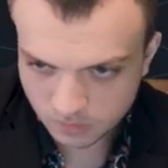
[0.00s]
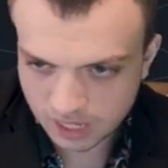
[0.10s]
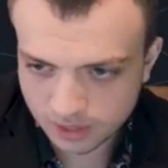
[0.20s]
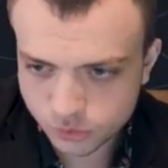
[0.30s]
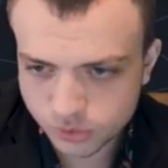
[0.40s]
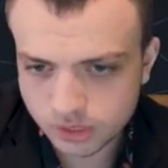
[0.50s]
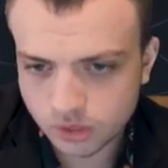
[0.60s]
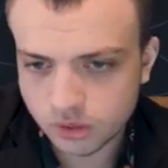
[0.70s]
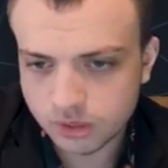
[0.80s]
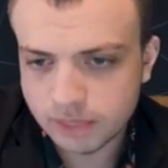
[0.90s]
I'll just really,
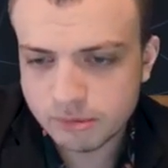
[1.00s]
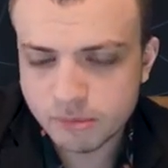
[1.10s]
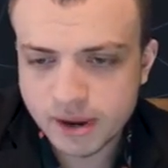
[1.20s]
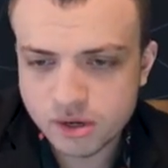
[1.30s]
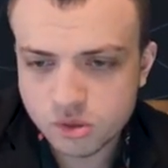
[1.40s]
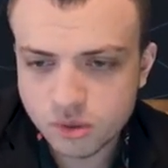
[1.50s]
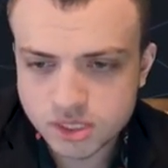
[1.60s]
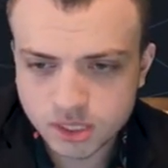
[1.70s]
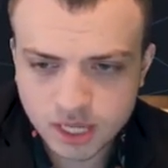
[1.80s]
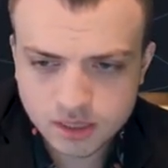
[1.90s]
let me remind you
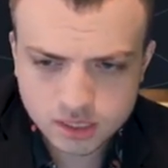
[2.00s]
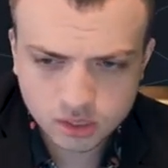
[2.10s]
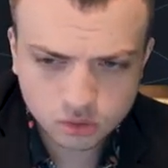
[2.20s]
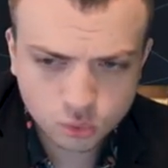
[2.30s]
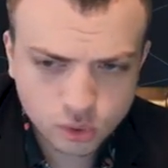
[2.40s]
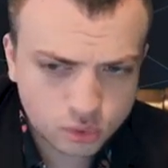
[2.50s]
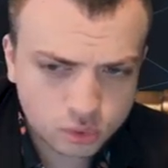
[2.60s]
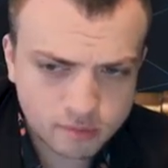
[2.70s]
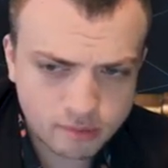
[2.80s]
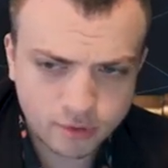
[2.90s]
once again that it's not
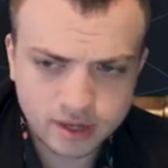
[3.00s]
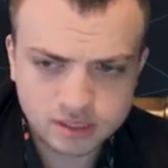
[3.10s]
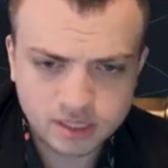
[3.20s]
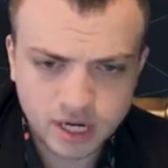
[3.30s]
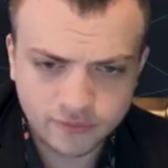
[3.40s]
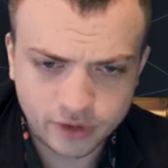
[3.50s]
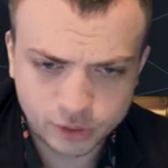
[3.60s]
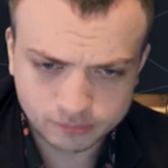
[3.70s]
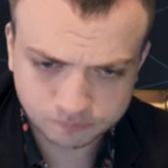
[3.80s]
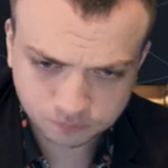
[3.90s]
critical to memorize the entire
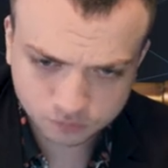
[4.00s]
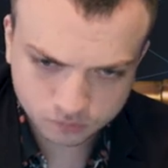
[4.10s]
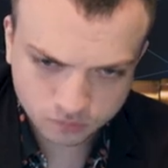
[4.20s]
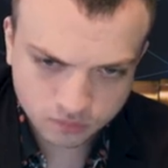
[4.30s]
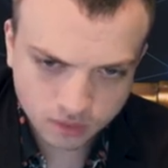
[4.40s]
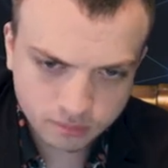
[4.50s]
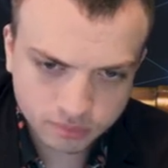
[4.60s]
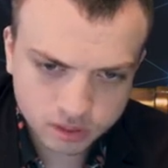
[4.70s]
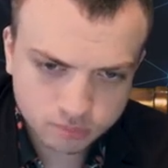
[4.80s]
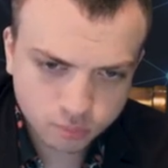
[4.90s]
variation,
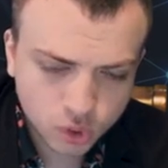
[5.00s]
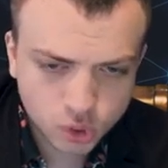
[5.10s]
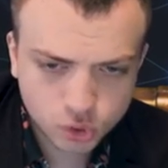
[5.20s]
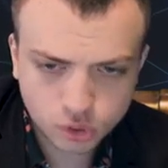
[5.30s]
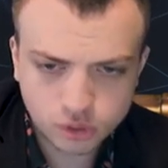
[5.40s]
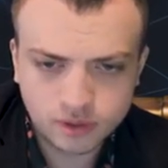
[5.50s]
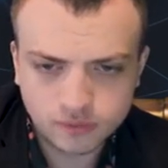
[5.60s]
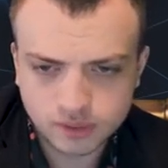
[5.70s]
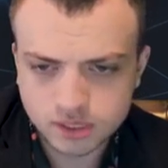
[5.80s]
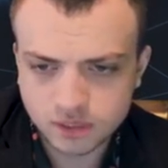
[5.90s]
but it's important to show you how
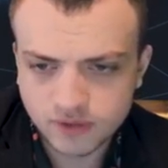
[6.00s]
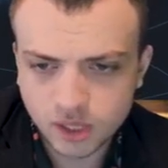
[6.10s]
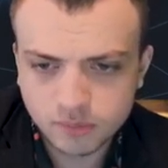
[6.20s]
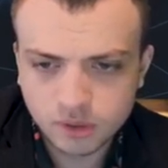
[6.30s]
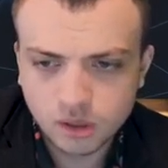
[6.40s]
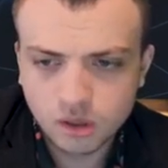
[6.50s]
things can develop.